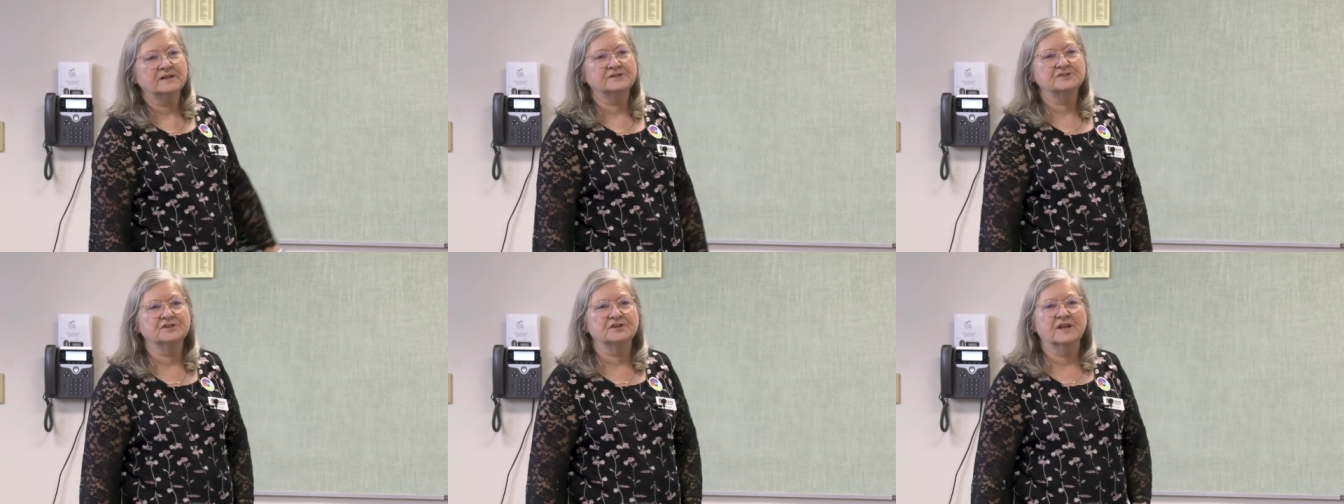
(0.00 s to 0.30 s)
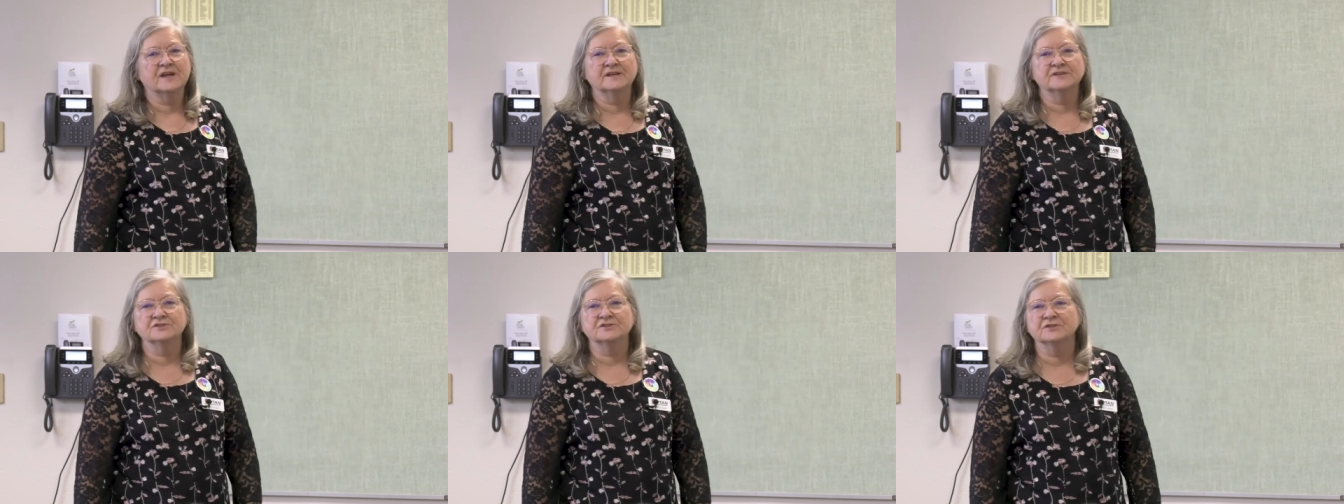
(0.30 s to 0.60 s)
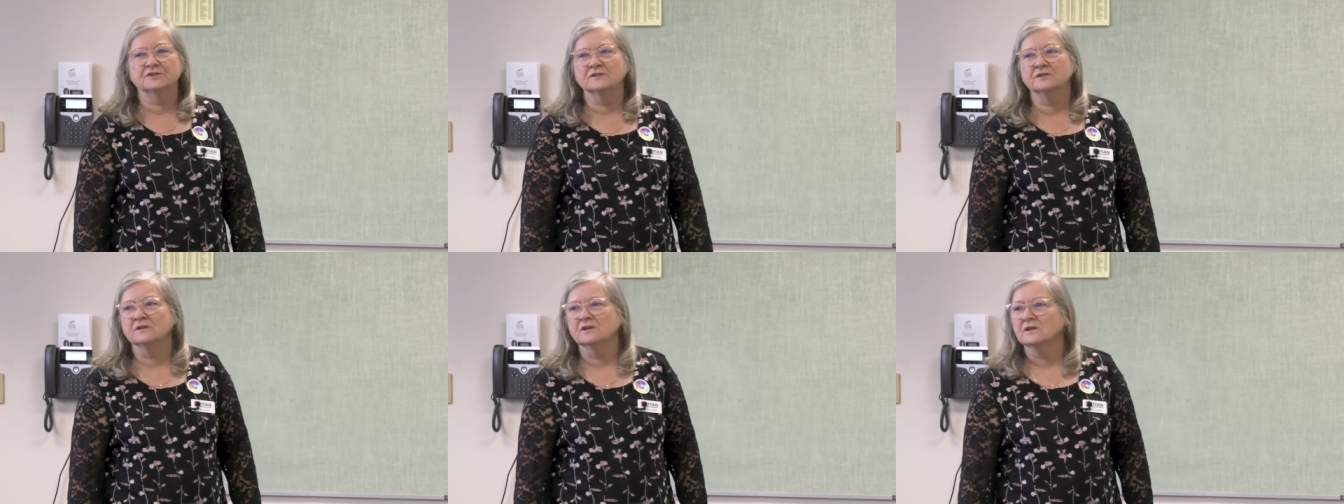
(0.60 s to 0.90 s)

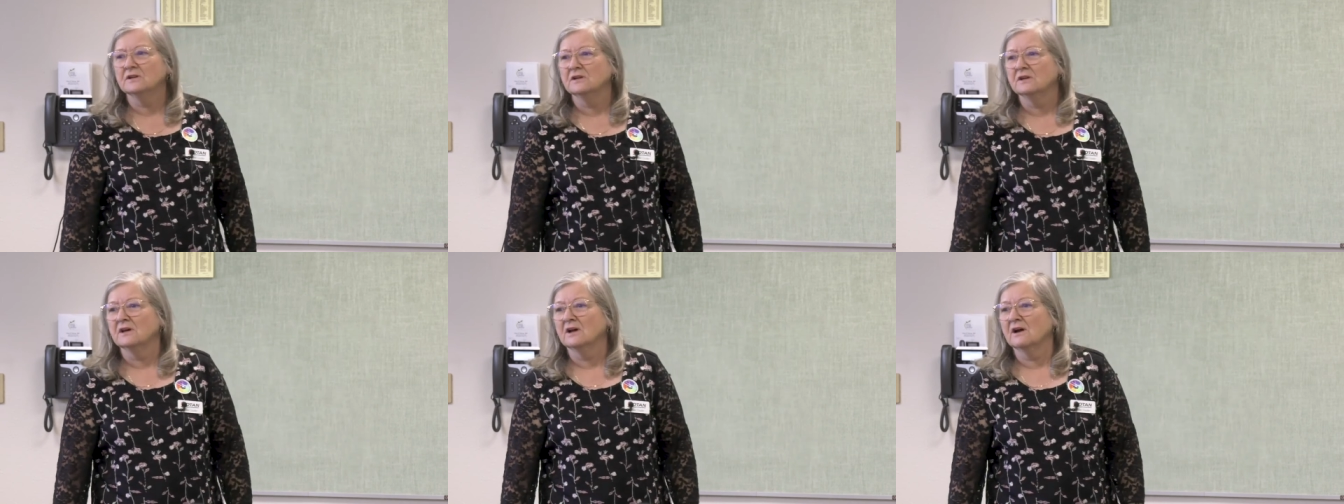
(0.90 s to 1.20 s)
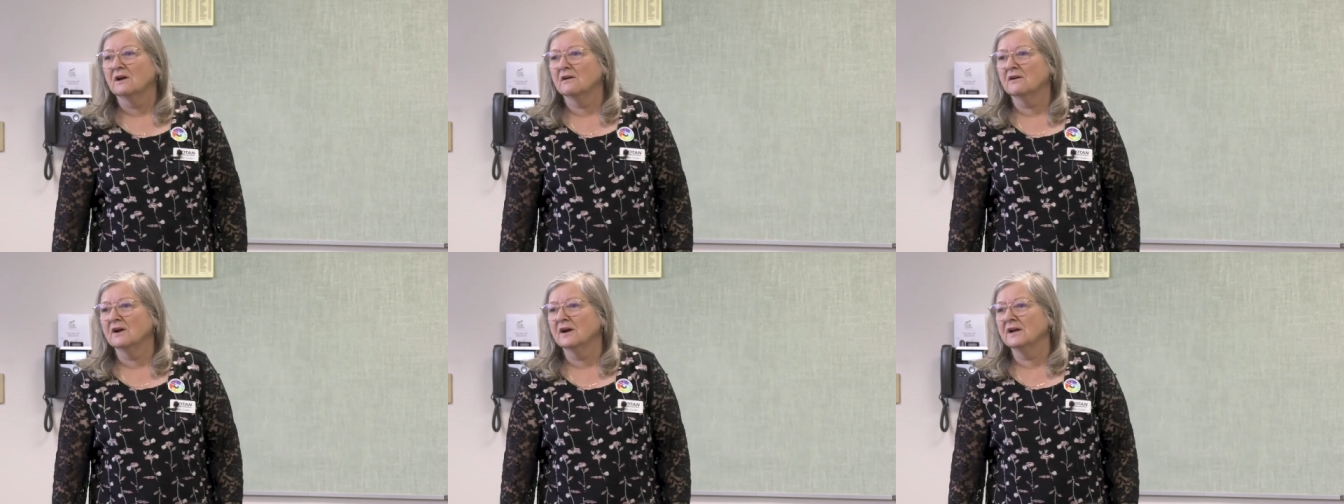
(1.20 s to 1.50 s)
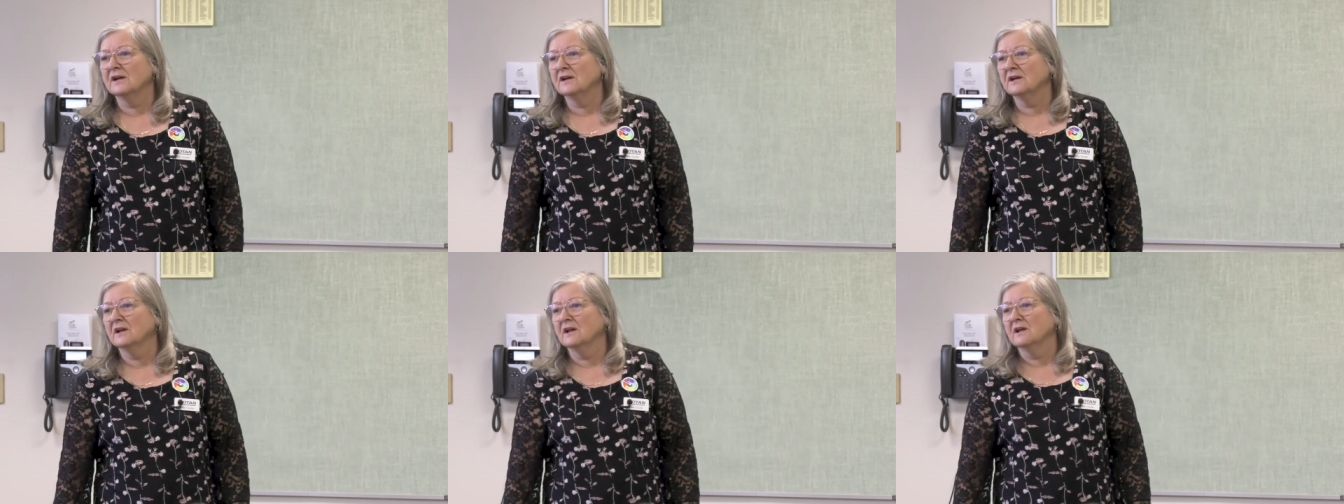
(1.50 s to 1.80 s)
education. All
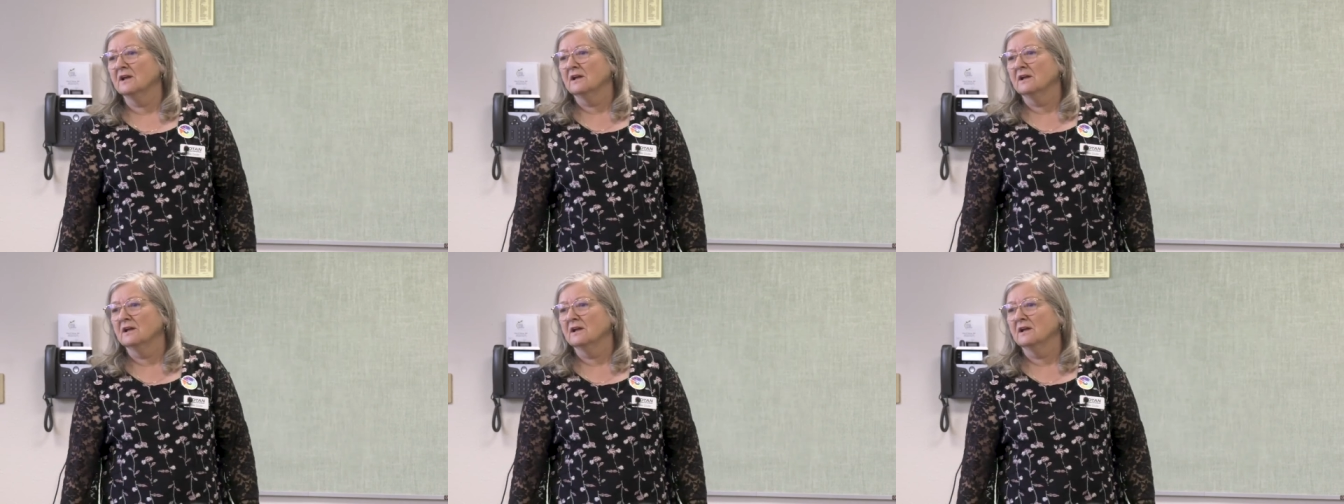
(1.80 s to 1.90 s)
right.